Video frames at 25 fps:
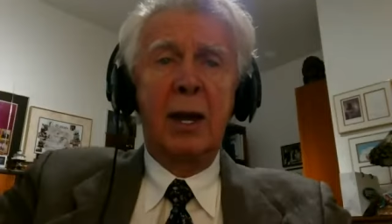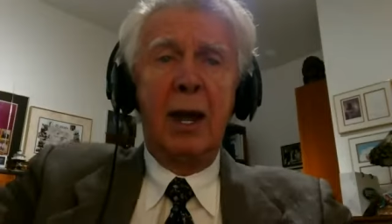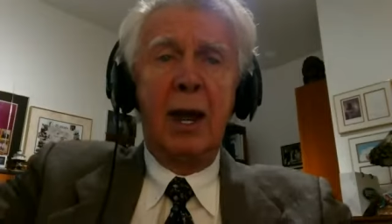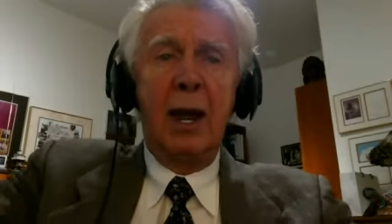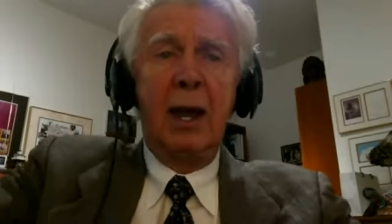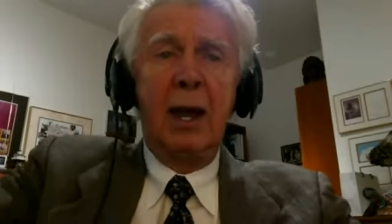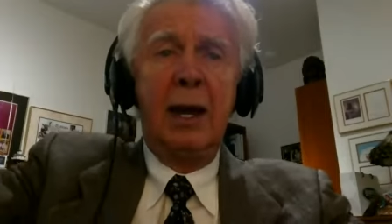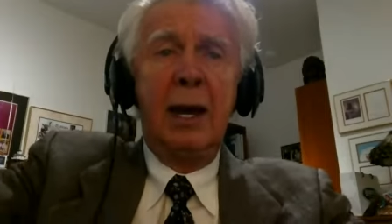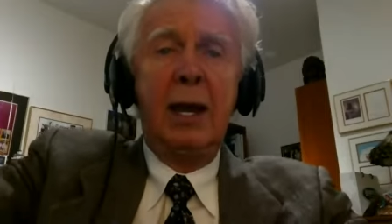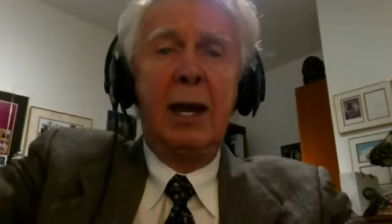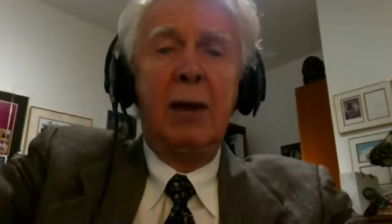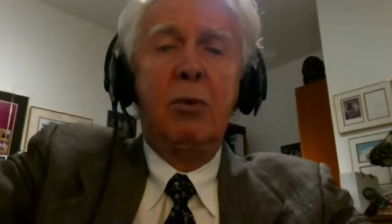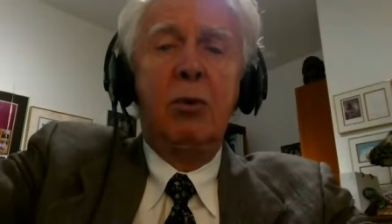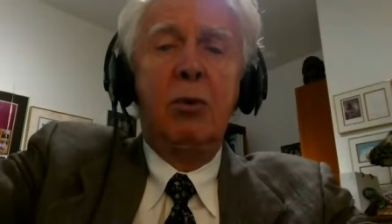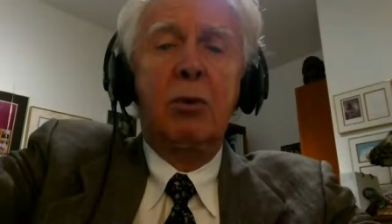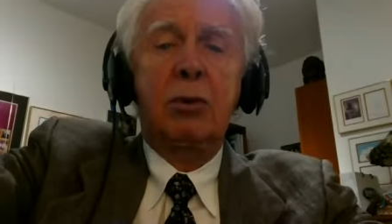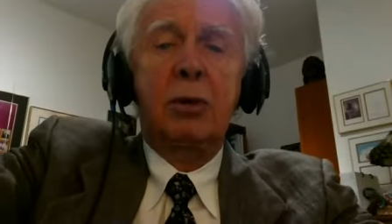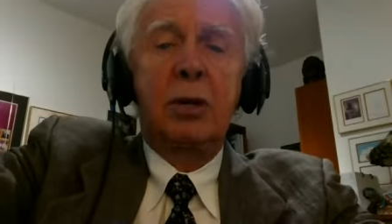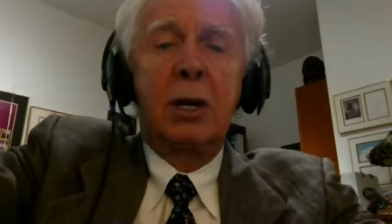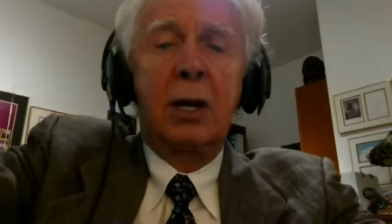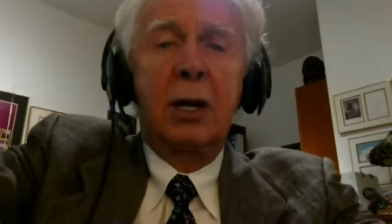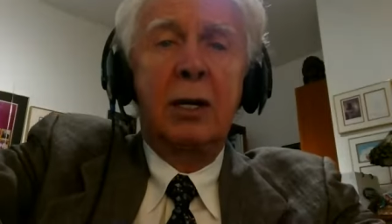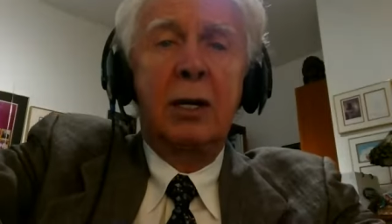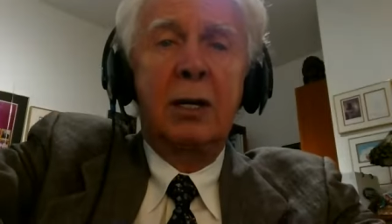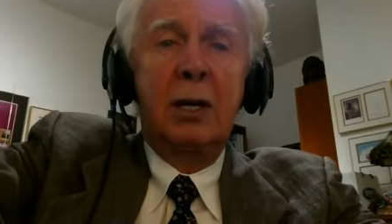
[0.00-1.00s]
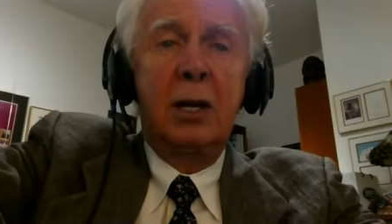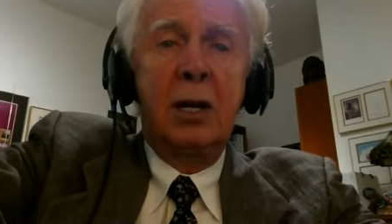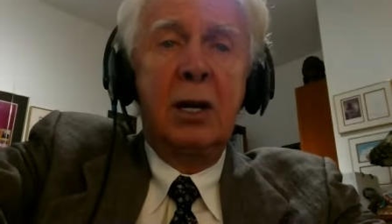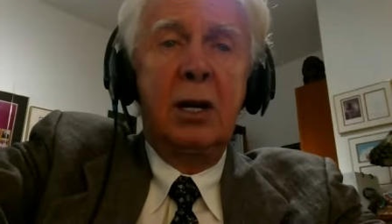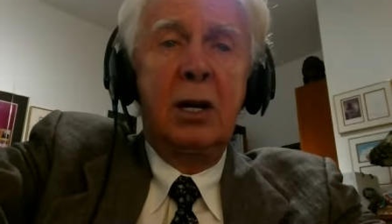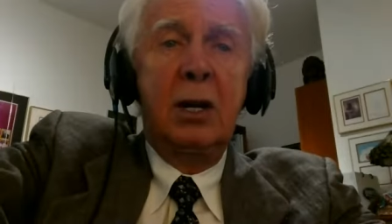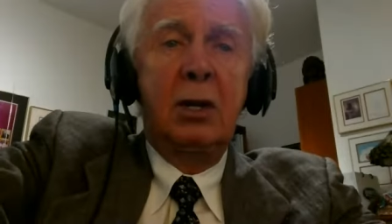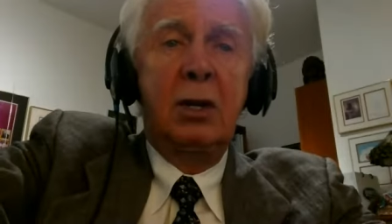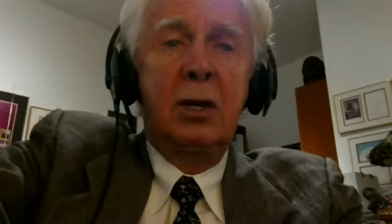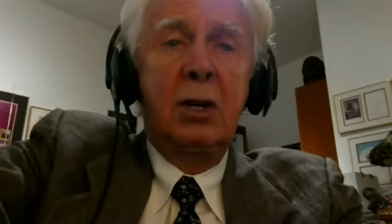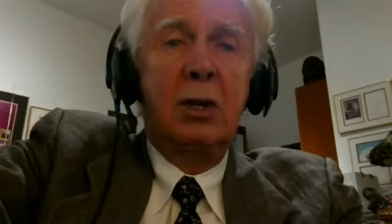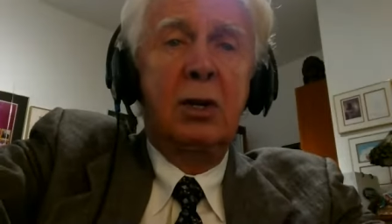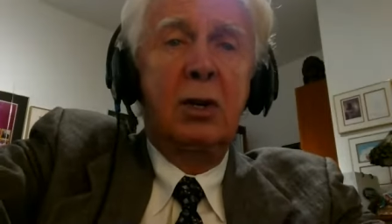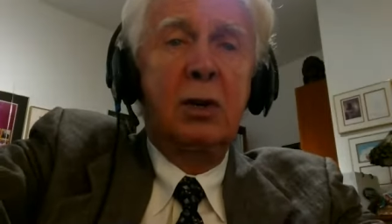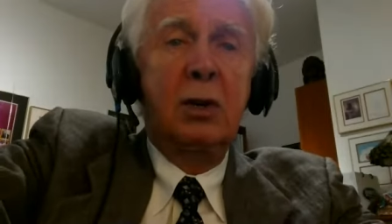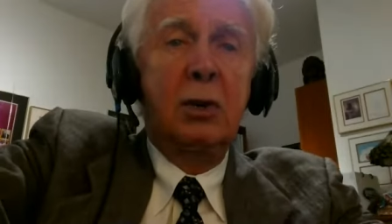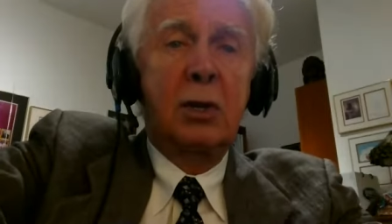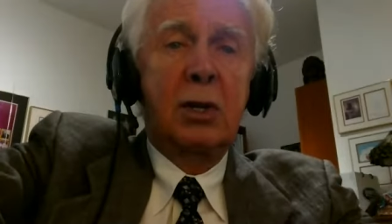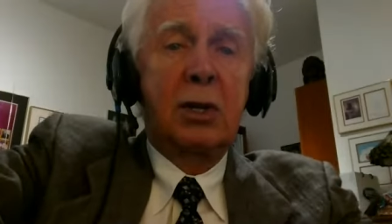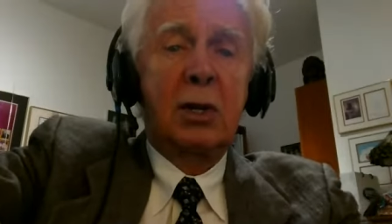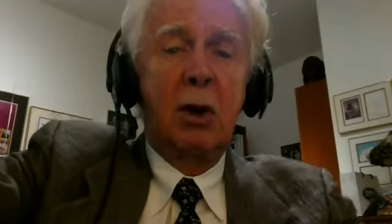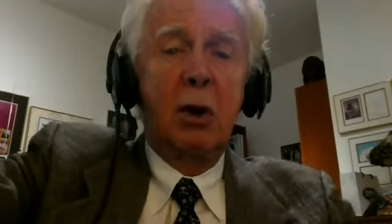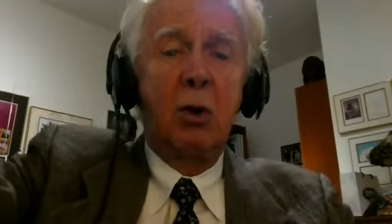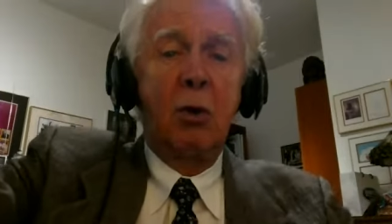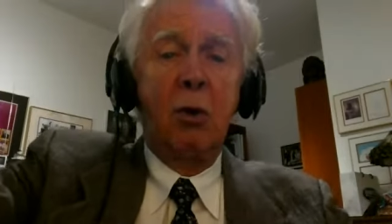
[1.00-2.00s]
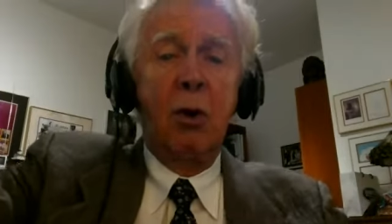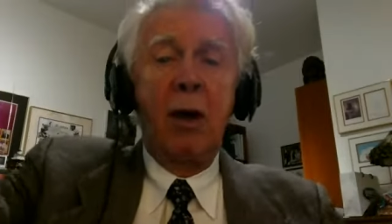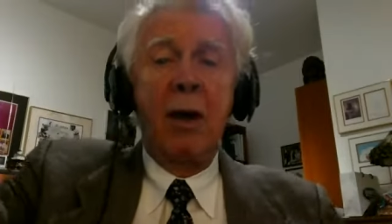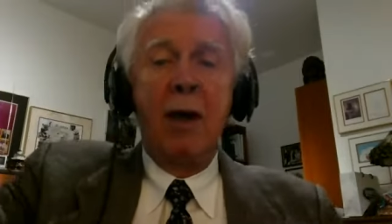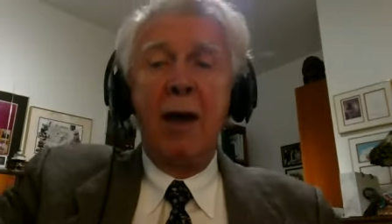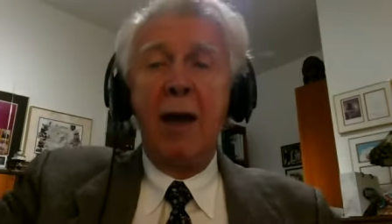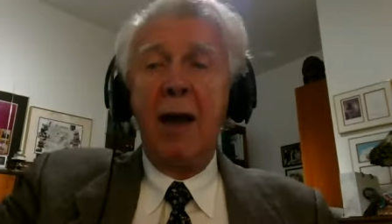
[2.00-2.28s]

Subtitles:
and he will continue to do so